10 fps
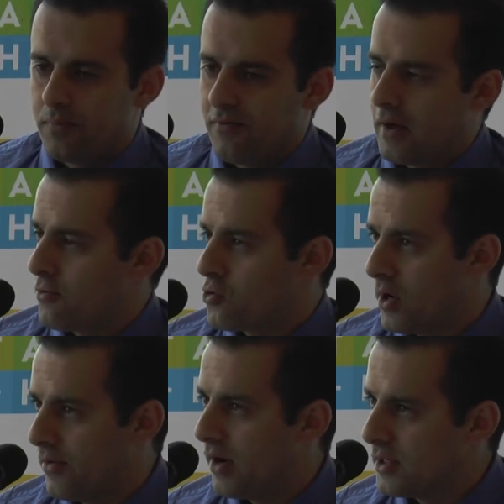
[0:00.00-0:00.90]
Professor
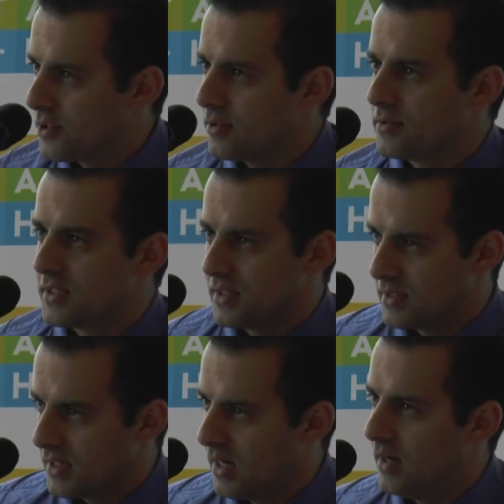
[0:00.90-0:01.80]
John Rogers
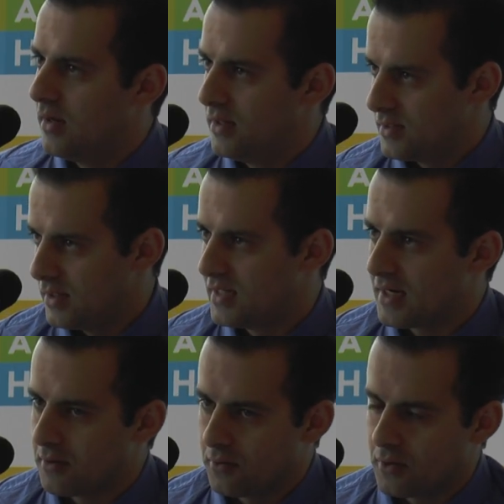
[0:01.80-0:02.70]
is a
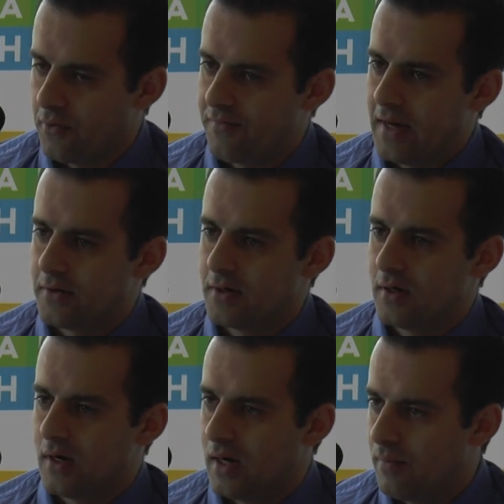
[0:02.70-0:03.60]
technical
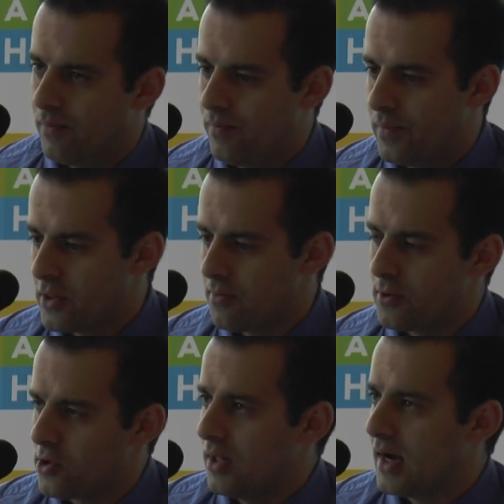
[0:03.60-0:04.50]
co-founder.
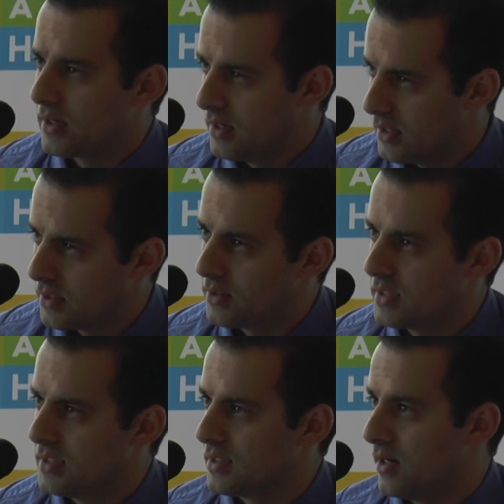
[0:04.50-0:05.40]
Benjamin Schlotka,
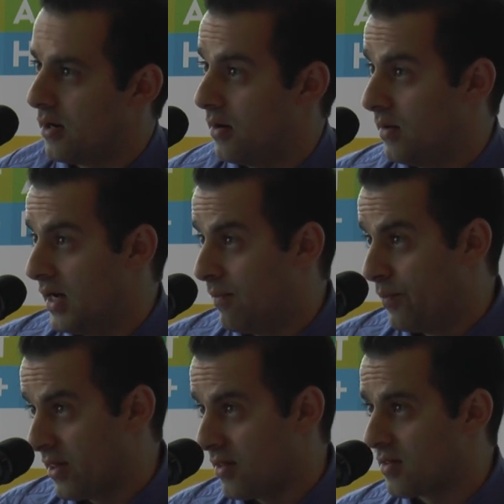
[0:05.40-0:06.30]
he's our
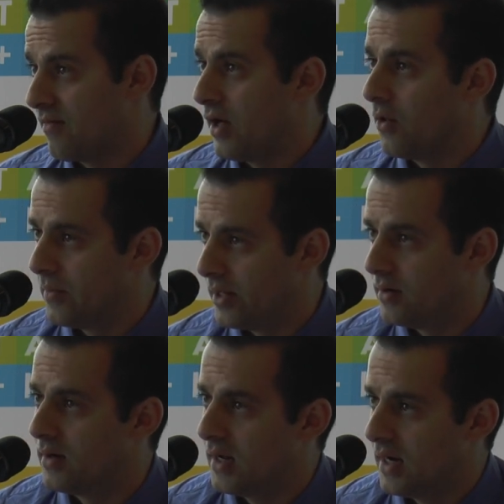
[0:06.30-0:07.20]
business
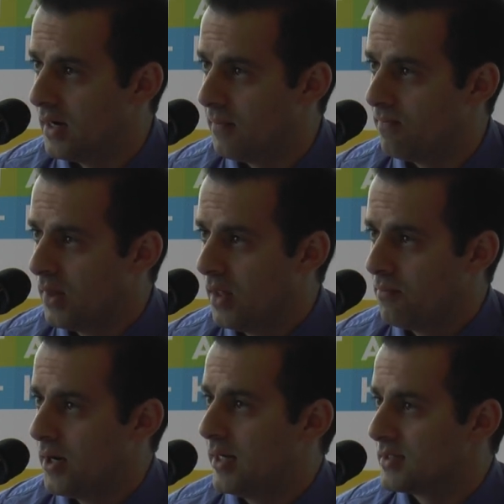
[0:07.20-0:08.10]
development
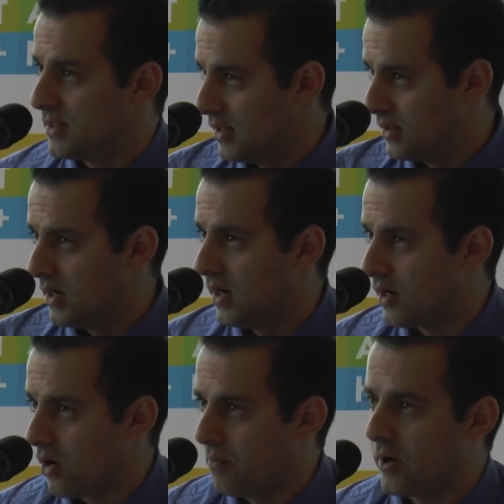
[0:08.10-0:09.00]
minds. And then
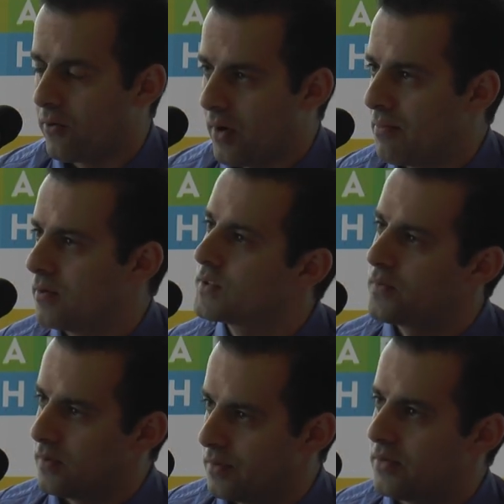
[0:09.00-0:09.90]
Carmichael Roberts
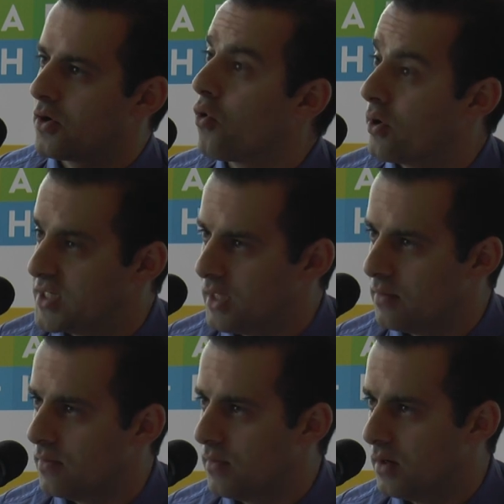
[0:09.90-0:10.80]
were the core team